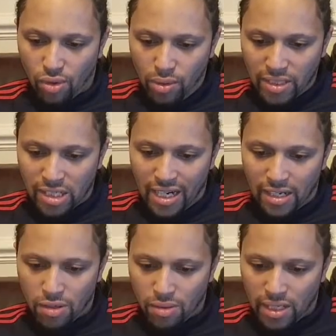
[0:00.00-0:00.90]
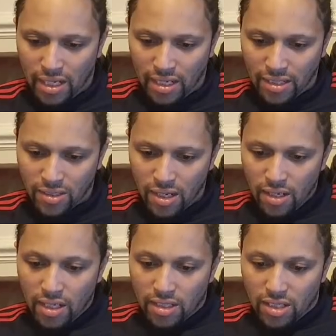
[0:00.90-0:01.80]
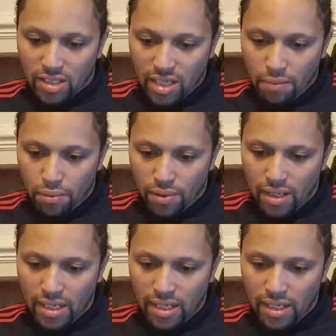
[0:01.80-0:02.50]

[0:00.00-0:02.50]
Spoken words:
Always like you guys as a separate